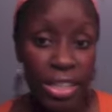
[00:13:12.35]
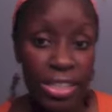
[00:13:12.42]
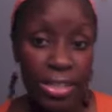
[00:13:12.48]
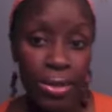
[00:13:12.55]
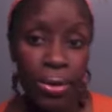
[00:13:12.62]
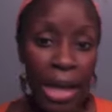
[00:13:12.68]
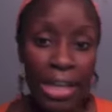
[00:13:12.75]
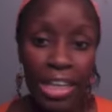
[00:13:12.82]

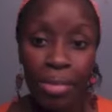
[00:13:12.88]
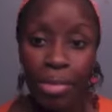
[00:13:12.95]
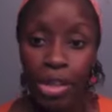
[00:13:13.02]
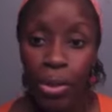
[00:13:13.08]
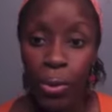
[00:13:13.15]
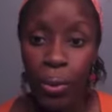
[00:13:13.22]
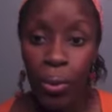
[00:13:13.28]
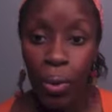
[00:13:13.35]
So let me
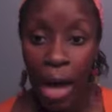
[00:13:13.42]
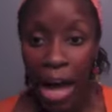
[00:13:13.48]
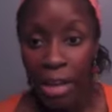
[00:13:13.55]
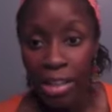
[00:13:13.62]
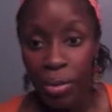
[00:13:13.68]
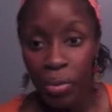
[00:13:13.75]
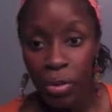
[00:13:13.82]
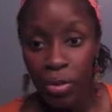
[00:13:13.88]
know how
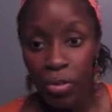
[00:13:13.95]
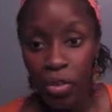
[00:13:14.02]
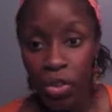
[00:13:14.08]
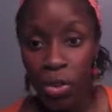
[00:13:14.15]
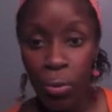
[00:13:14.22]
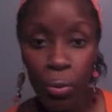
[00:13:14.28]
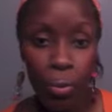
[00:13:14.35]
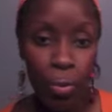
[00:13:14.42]
they work for
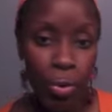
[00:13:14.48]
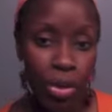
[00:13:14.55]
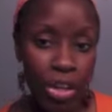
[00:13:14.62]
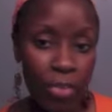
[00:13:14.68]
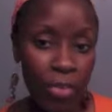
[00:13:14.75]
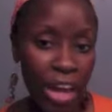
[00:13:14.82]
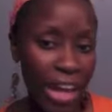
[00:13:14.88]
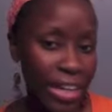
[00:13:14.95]
you, or if
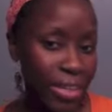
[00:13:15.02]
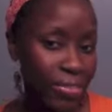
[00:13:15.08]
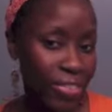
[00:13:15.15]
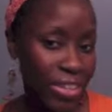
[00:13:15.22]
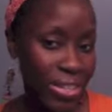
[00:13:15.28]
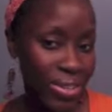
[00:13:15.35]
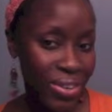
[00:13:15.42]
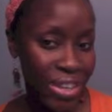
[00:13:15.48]
any of
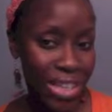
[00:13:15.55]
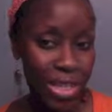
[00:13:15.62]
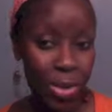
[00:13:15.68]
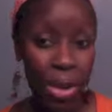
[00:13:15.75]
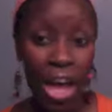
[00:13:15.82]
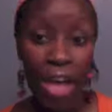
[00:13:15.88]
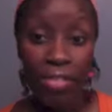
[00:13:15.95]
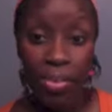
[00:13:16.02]
these are in your
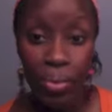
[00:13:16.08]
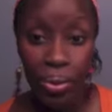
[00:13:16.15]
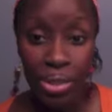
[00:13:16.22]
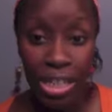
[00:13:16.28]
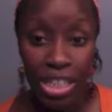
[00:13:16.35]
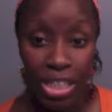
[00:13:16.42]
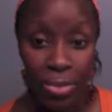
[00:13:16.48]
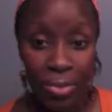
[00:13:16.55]
heavy
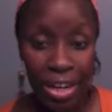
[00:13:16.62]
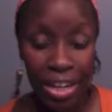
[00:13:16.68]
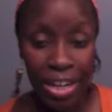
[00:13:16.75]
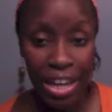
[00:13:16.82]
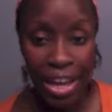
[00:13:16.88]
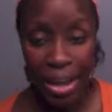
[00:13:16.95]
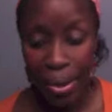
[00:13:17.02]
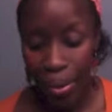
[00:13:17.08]
rotation right
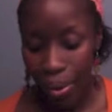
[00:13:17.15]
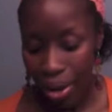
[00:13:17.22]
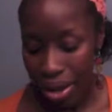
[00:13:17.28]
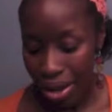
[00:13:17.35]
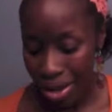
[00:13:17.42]
now.